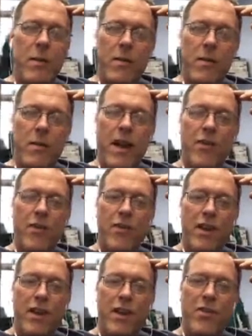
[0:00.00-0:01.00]
that people are
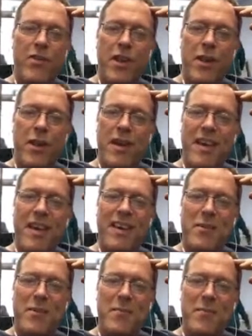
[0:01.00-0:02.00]
actually here to
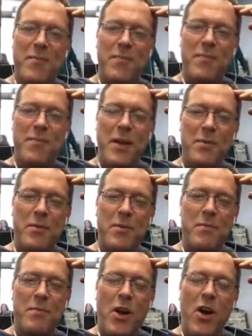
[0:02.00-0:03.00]
see me
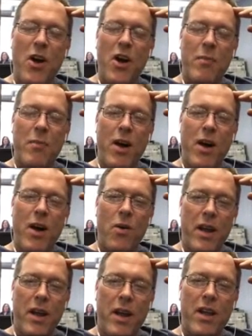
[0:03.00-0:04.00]
talk
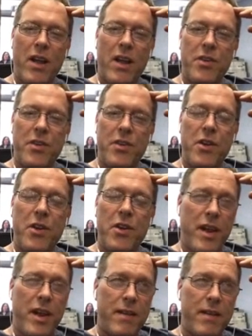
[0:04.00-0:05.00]
about what I love to
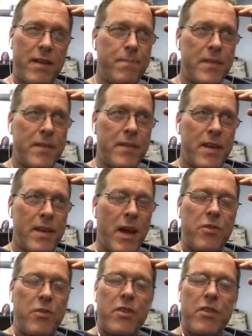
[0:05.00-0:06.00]
do. And I
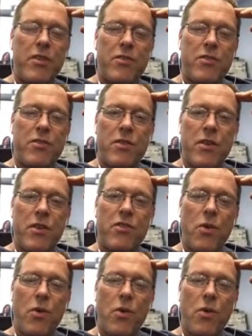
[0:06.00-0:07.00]
was
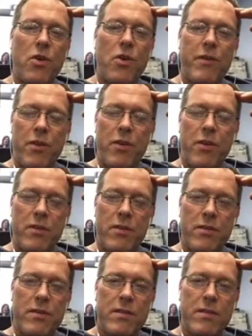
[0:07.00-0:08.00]
so
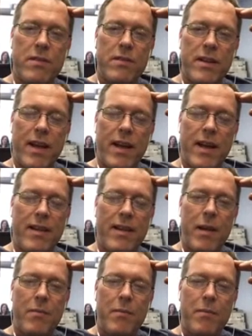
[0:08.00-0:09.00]
grateful at that
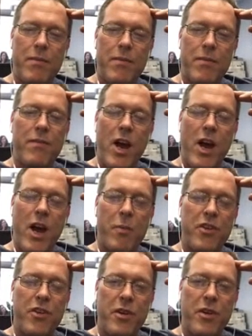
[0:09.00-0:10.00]
time to
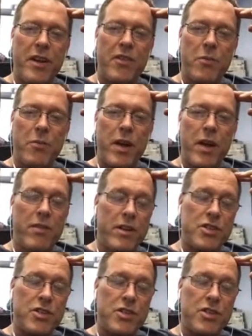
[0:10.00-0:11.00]
have the opportunity
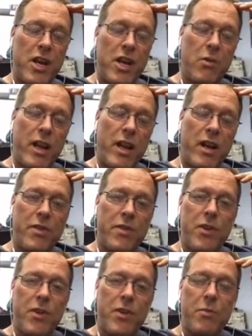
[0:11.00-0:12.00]
to be able to share what
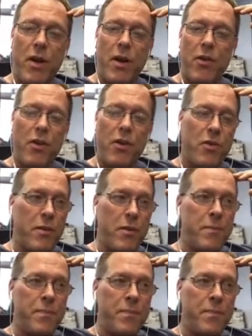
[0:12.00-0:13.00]
I love to do, but
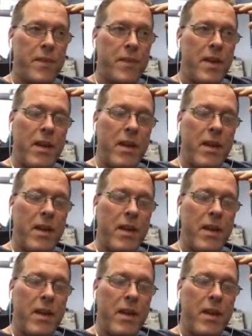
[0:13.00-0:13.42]
also that